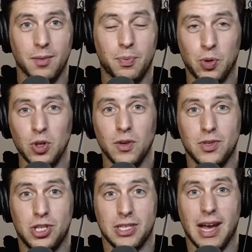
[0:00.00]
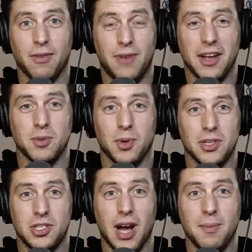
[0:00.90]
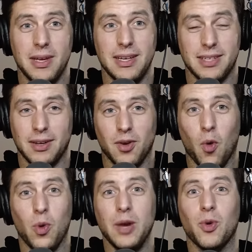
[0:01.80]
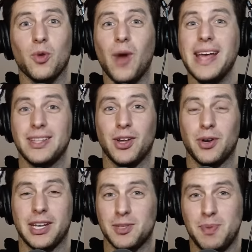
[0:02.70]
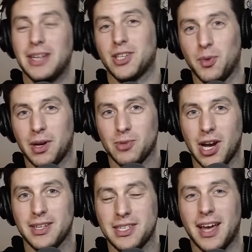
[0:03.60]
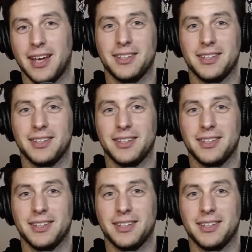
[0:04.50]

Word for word: proves just how valuable this job is. Like we were right, Logan, is basically what I'm trying to say.